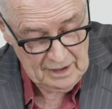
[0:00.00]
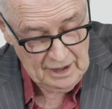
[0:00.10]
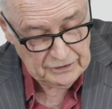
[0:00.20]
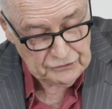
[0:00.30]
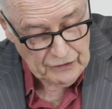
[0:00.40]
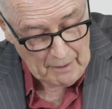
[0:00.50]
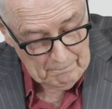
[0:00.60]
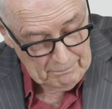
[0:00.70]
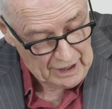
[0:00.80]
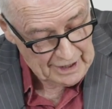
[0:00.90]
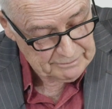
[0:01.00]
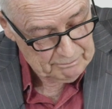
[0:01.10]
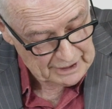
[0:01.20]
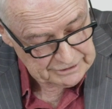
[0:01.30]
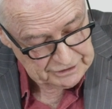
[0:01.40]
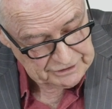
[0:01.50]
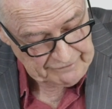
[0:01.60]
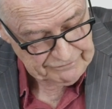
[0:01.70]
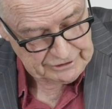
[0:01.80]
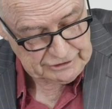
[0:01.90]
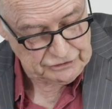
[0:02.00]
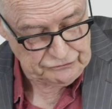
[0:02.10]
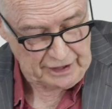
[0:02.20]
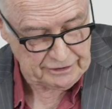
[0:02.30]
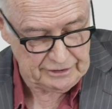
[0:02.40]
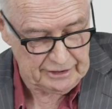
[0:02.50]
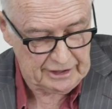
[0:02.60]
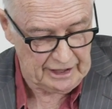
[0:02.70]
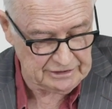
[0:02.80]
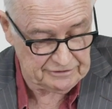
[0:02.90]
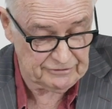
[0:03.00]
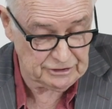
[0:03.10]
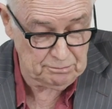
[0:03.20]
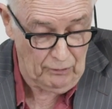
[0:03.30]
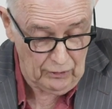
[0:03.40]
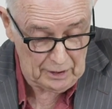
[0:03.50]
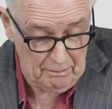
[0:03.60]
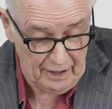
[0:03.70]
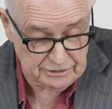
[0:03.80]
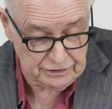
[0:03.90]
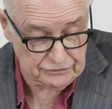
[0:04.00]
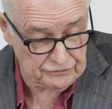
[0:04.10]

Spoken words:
The Trump-Biden budget deficit strengthened the case for smaller budget,